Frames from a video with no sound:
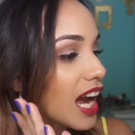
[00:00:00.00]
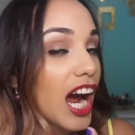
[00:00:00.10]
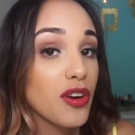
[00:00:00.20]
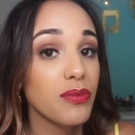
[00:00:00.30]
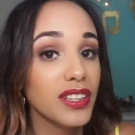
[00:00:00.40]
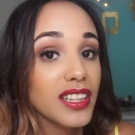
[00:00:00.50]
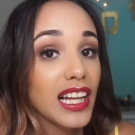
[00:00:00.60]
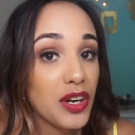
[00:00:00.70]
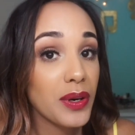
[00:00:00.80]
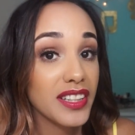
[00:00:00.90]
I really
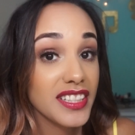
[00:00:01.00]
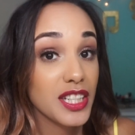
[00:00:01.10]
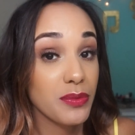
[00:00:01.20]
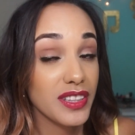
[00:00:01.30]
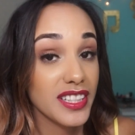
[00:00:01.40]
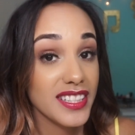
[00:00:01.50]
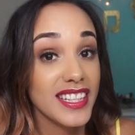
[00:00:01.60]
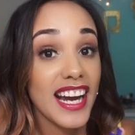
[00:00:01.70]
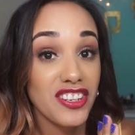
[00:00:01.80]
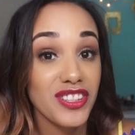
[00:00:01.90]
like what they did with this.
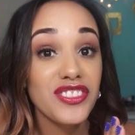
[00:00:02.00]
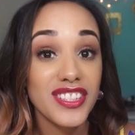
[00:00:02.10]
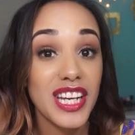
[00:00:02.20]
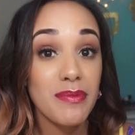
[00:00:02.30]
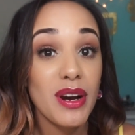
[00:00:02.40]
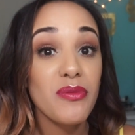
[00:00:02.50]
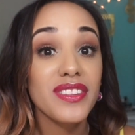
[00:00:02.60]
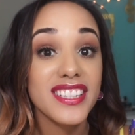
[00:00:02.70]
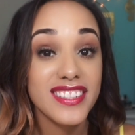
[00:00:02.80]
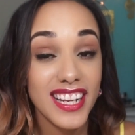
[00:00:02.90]
They actually just came out
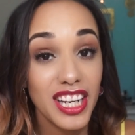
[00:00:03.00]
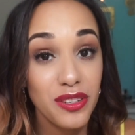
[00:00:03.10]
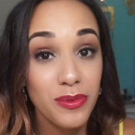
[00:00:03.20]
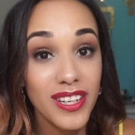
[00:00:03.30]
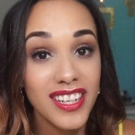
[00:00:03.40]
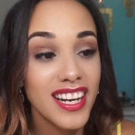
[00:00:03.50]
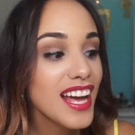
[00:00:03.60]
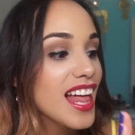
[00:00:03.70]
with the second one